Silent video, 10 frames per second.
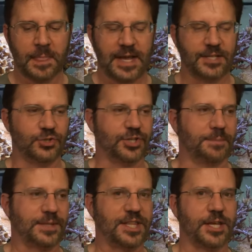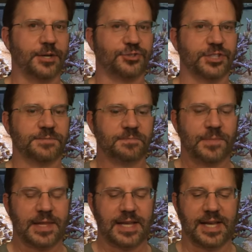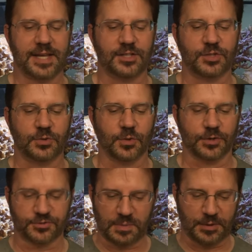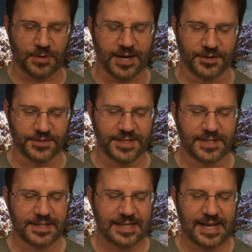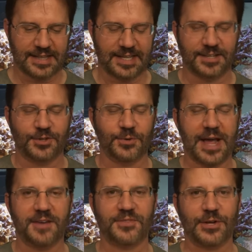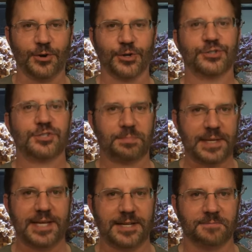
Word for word: and you jump into the ocean, and you are swimming around, and then you have the urge to pee.